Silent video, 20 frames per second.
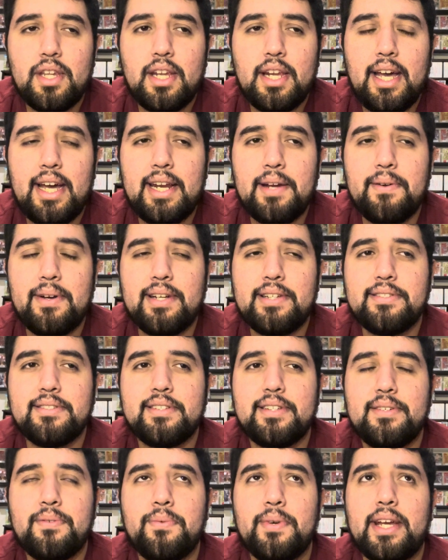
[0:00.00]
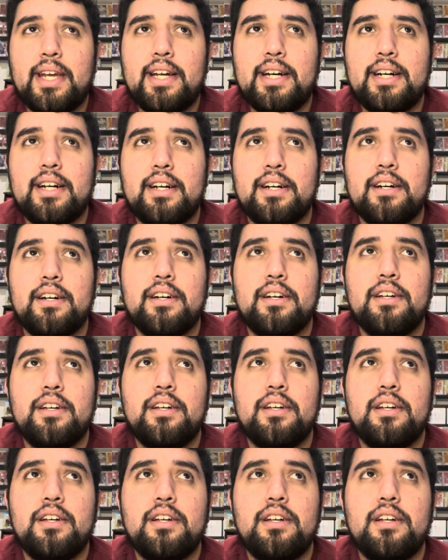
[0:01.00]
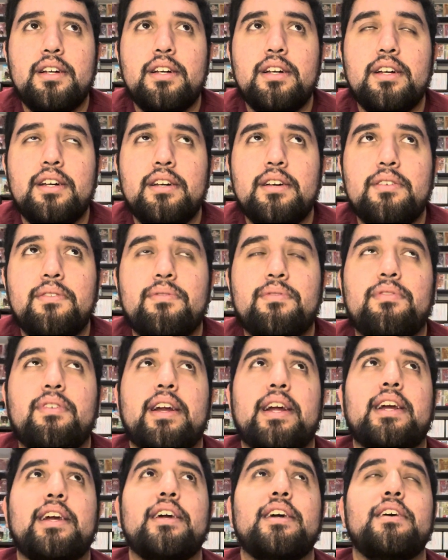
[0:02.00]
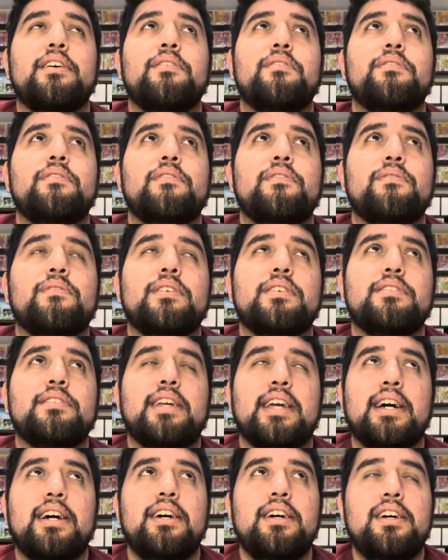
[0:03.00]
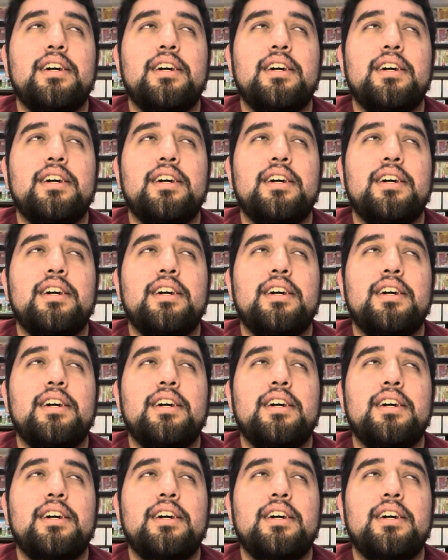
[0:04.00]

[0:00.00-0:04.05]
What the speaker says: Anyways, we frick was yeah.